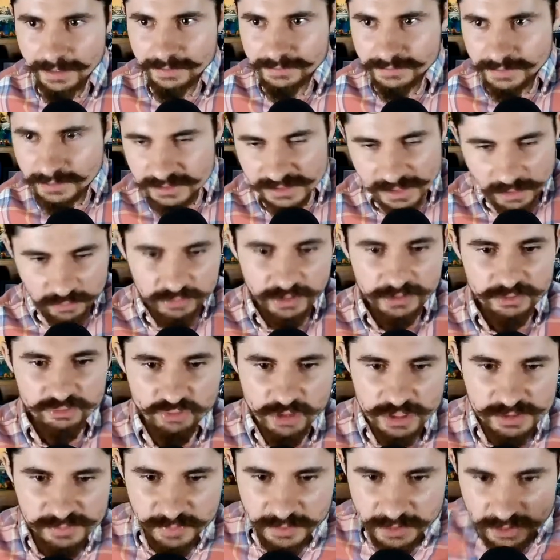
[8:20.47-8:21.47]
That's how they
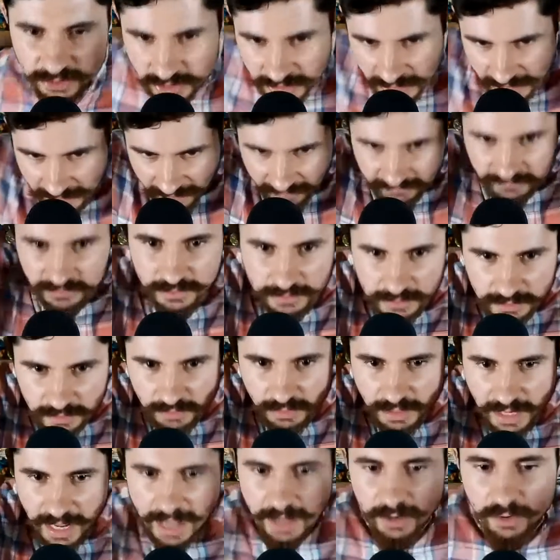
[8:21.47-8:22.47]
dress, because they have the
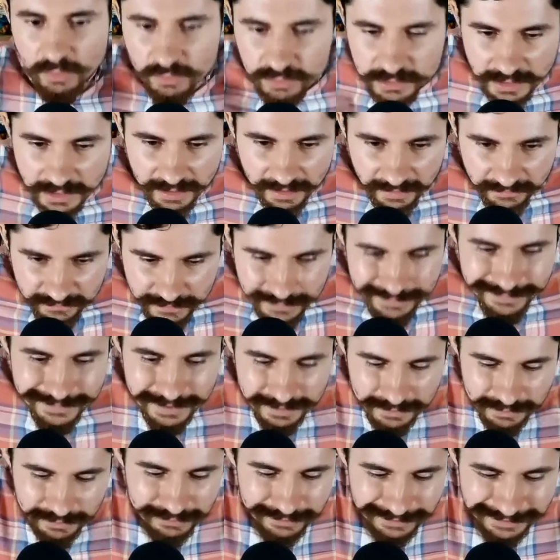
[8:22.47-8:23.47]
little hat on, they have the
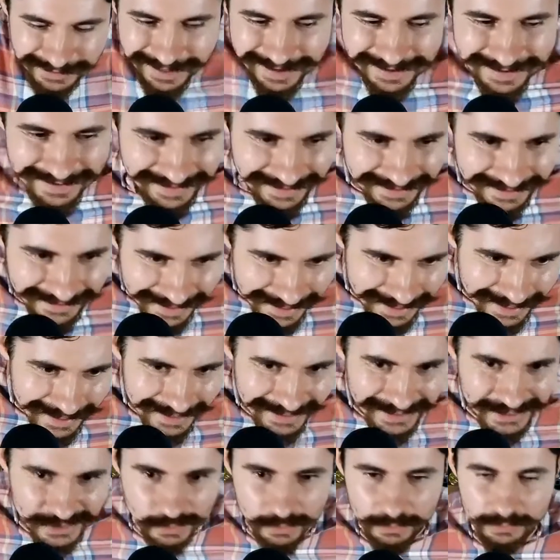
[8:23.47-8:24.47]
little tight
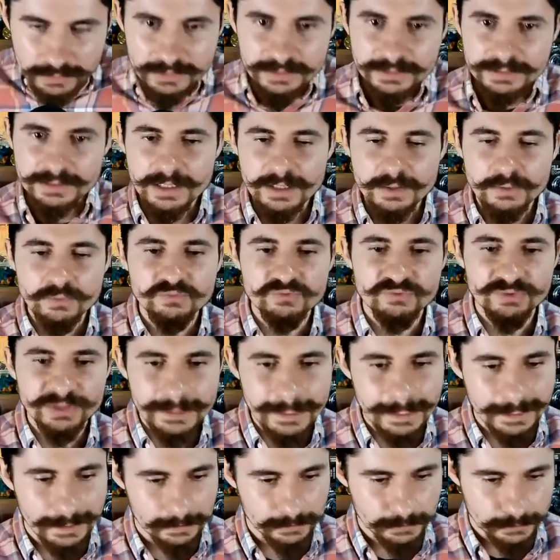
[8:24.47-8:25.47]
thingies on, they look
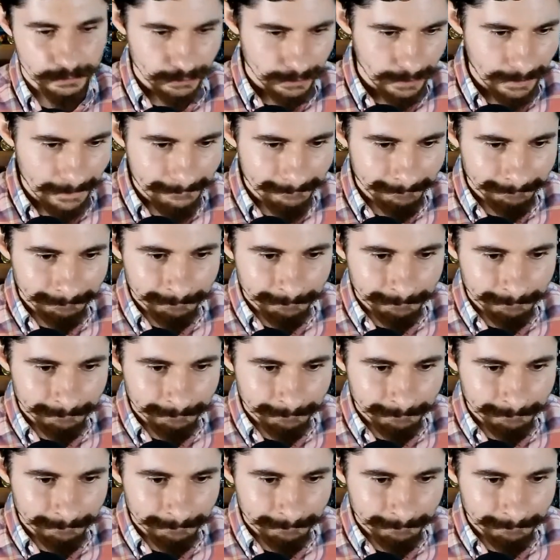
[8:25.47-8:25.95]
ridiculous, okay?